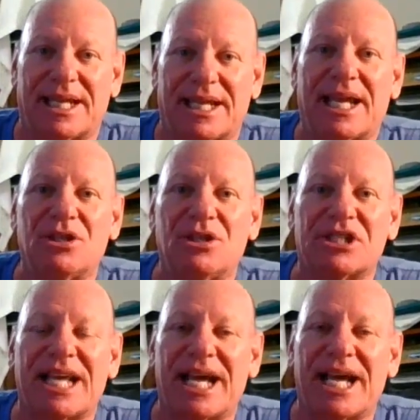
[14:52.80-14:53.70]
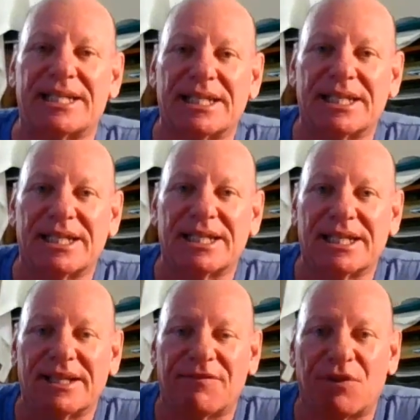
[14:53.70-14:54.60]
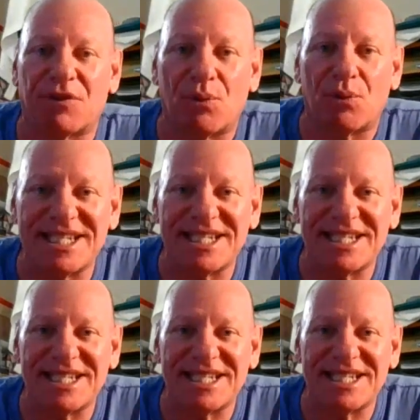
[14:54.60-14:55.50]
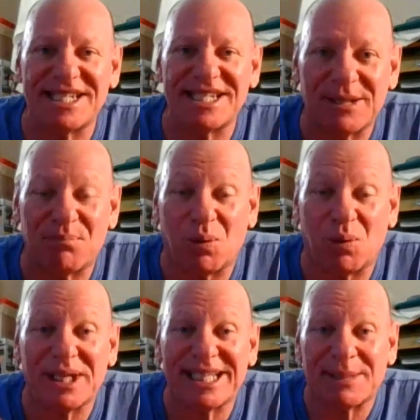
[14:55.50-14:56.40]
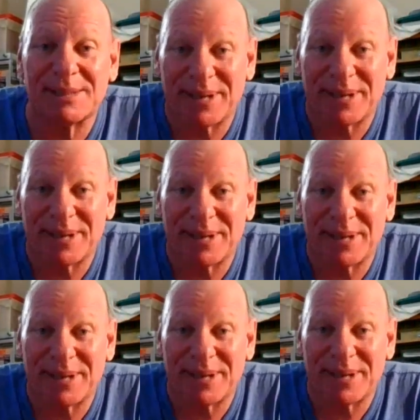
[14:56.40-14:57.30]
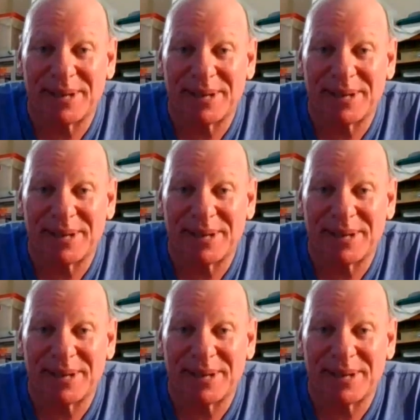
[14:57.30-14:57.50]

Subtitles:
And you start forensically pulling it apart.